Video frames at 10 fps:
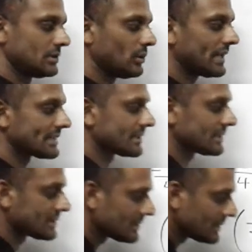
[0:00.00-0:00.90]
no
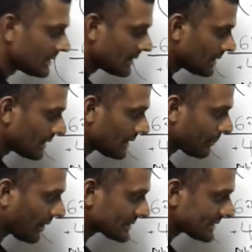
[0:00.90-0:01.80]
letters.
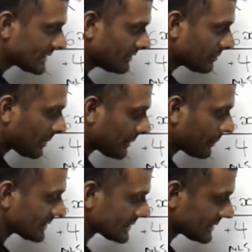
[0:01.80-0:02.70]
Positive by
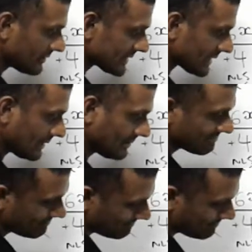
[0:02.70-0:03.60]
positive is a
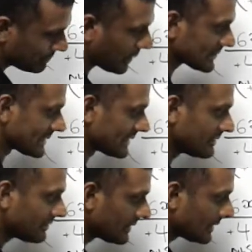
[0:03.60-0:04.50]

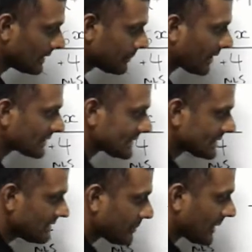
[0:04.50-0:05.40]
positive.
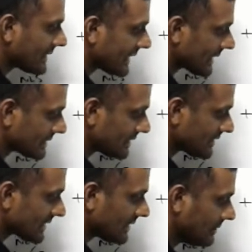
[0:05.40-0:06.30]
Positive by
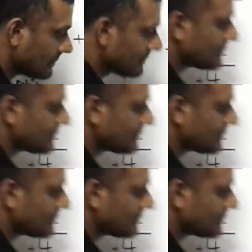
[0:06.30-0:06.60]
negative is a